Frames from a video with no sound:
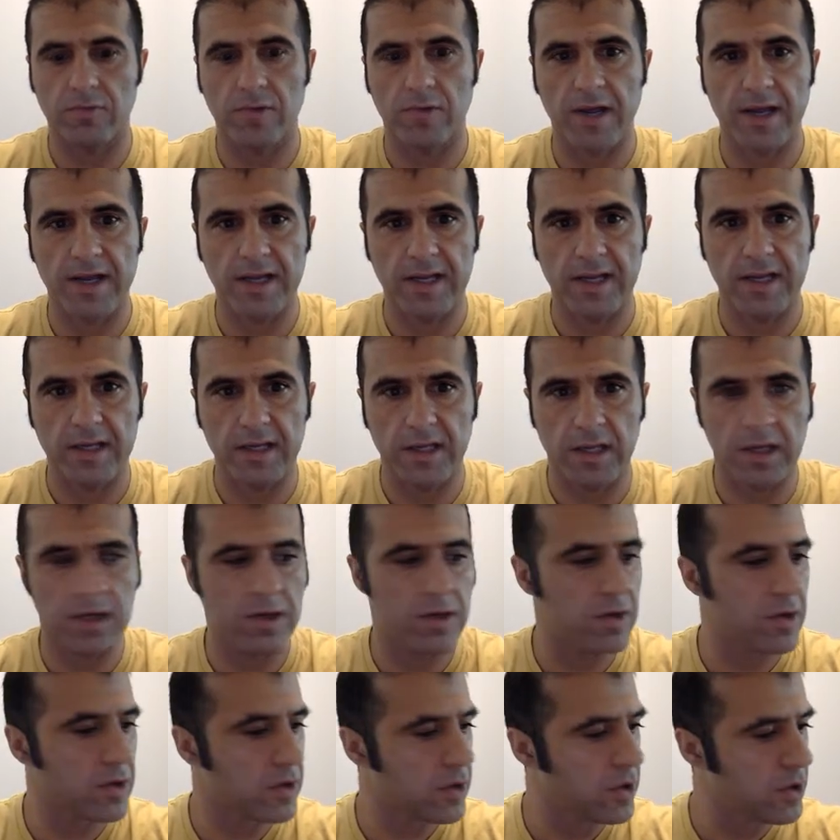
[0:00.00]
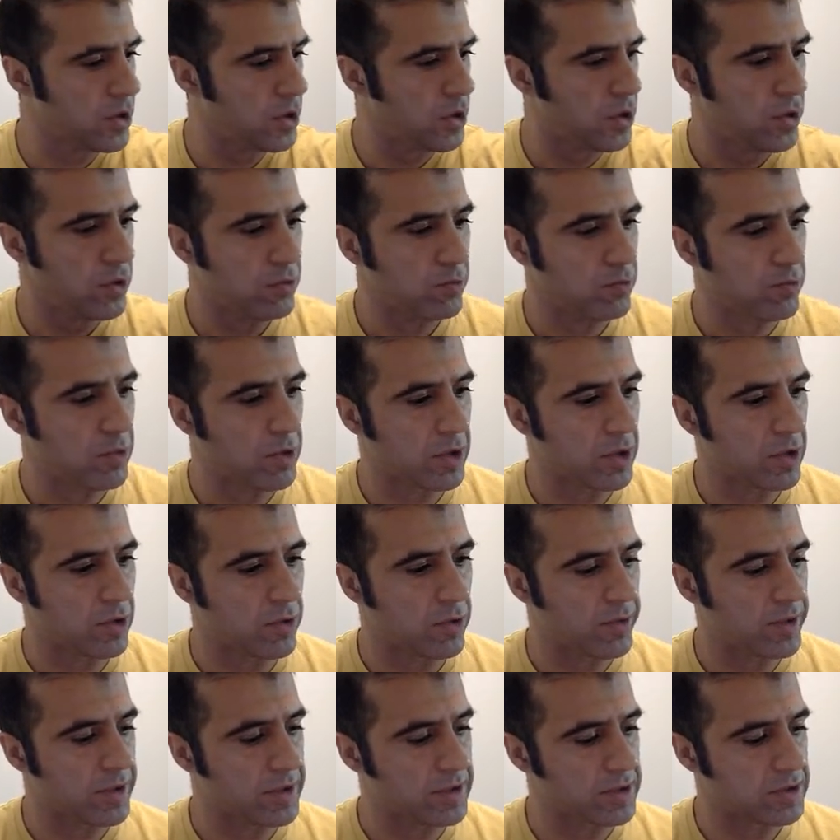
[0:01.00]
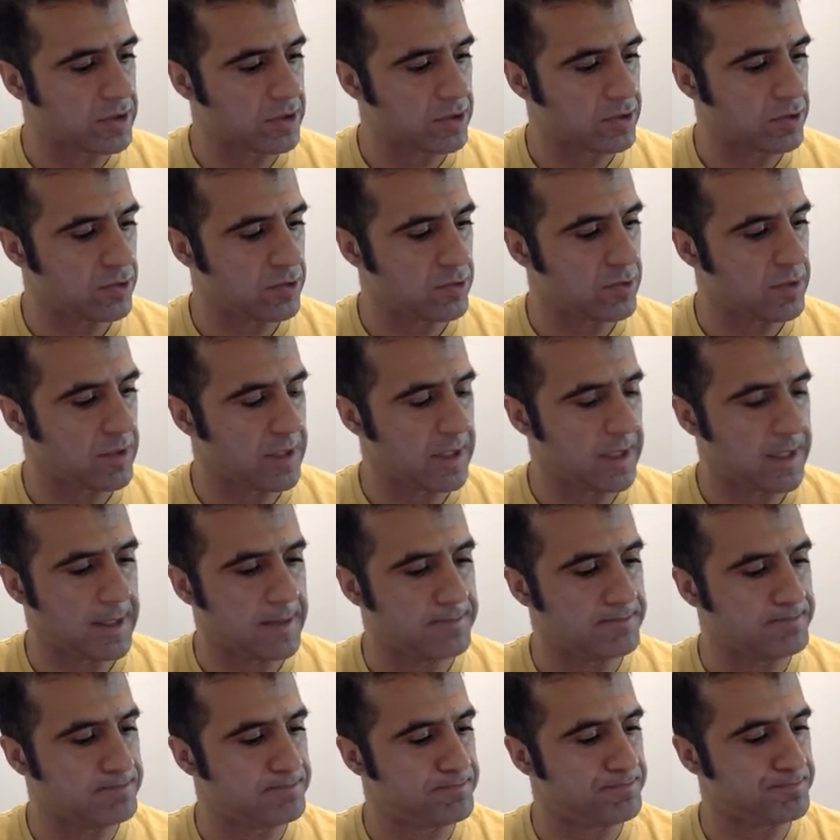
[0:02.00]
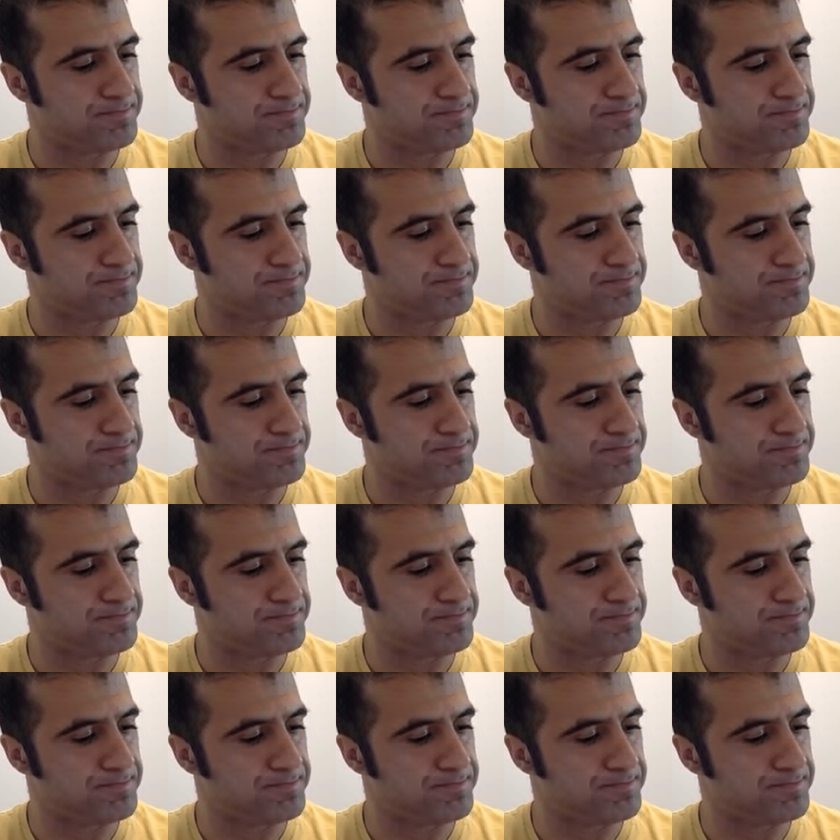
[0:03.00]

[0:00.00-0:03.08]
right in here, we're going to um,